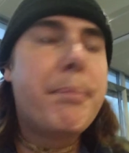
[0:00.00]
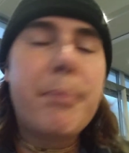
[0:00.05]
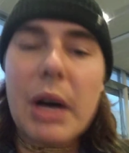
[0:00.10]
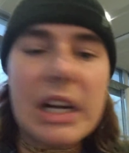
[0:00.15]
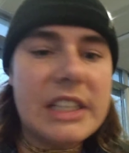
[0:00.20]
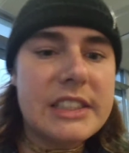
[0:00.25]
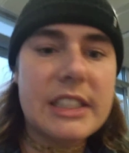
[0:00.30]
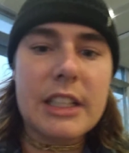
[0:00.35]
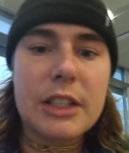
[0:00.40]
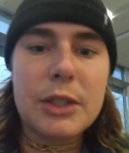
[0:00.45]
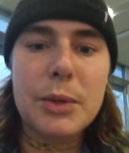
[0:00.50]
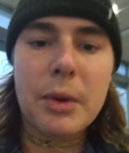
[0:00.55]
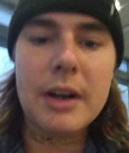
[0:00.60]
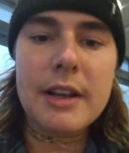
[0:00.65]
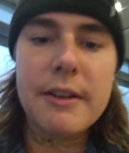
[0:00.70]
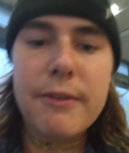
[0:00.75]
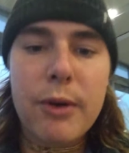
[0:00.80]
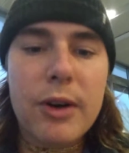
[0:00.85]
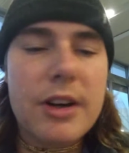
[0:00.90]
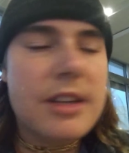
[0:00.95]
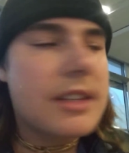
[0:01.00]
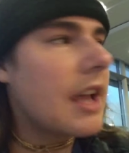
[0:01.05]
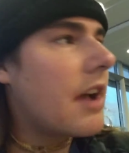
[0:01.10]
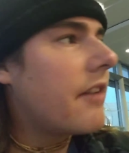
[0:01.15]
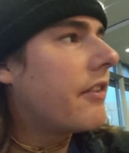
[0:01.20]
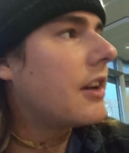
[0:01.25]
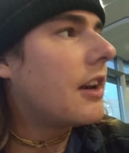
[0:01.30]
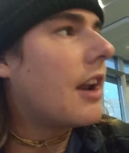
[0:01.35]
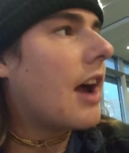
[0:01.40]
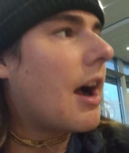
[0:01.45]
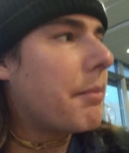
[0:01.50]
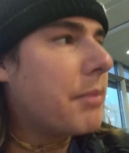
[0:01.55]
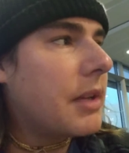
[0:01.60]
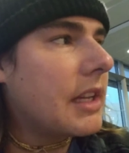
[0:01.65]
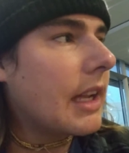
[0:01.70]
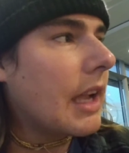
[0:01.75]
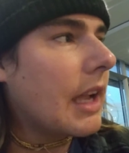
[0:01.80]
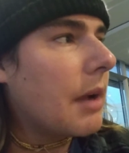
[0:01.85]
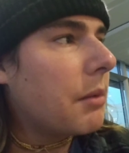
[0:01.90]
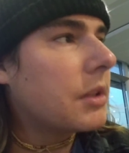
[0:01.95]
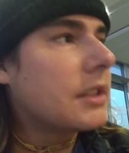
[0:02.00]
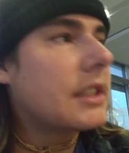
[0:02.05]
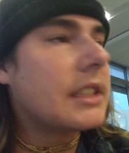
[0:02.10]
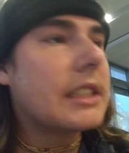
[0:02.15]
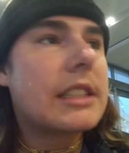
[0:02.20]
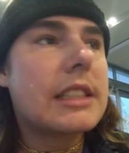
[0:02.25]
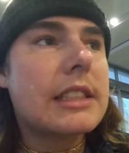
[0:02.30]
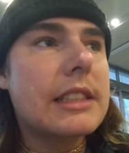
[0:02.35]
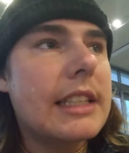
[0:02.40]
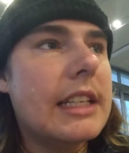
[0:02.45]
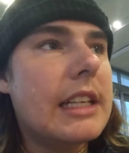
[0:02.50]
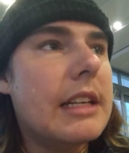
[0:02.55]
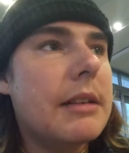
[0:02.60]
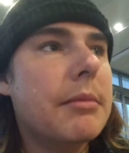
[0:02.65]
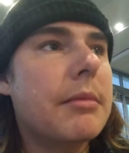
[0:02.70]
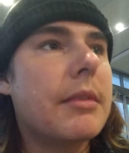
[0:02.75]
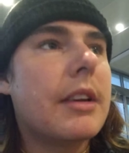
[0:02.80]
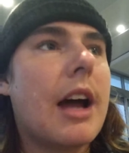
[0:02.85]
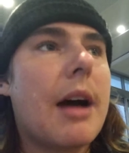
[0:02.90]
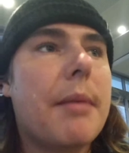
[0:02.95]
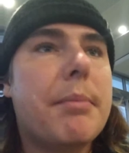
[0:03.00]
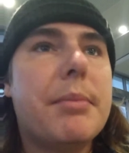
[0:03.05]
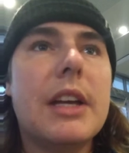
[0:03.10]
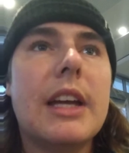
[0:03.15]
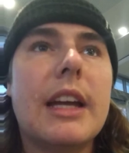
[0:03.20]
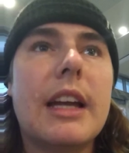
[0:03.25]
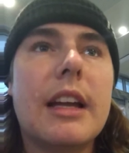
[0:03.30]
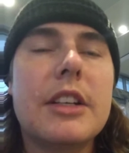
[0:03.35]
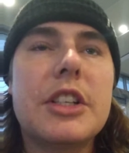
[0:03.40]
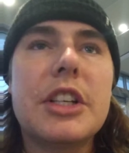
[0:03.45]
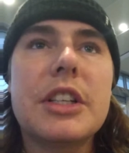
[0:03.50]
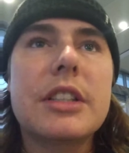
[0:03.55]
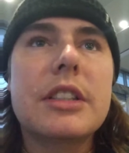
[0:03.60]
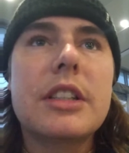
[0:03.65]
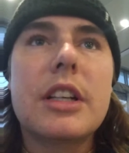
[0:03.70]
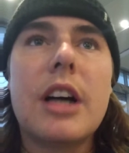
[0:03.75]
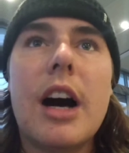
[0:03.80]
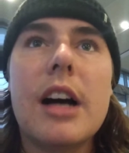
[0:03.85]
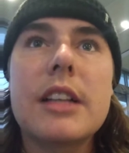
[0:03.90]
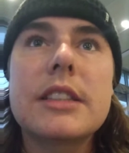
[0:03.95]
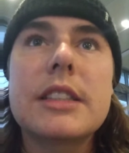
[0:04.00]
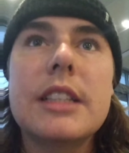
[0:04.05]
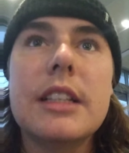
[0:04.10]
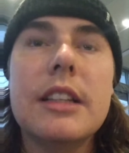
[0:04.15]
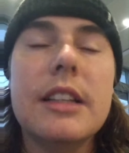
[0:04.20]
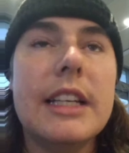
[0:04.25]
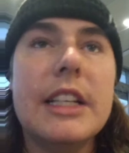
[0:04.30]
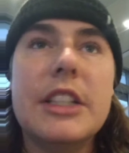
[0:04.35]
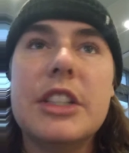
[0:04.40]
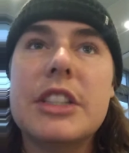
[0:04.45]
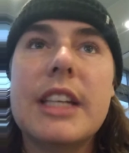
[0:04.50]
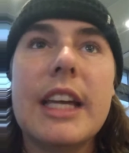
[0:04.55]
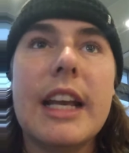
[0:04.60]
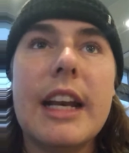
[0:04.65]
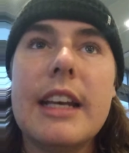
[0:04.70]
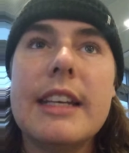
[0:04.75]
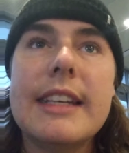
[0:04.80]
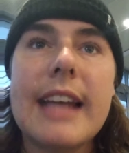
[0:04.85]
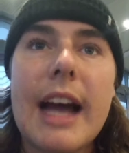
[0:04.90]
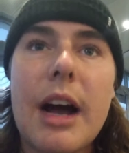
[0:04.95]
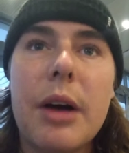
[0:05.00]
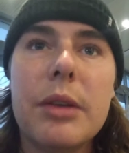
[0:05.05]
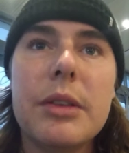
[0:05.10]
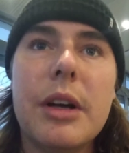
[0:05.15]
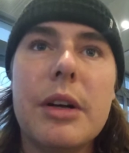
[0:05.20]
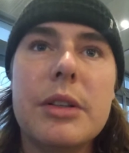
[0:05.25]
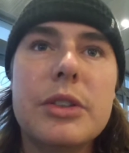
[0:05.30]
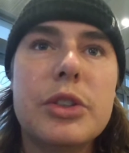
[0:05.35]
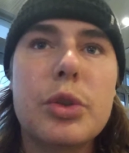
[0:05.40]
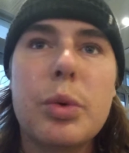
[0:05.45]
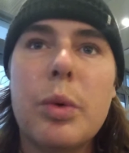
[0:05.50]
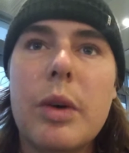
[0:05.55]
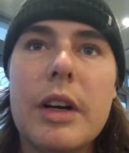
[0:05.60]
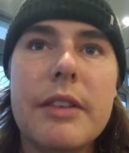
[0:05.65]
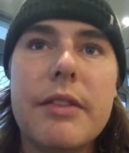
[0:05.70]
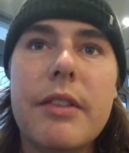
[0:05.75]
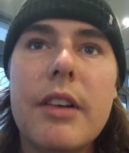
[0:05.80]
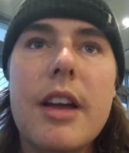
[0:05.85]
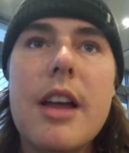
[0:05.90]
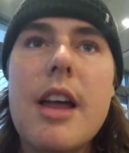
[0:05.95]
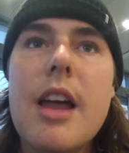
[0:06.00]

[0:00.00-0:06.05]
buzzing 24/7, not being able to sleep, not being just constantly just getting downloads 20.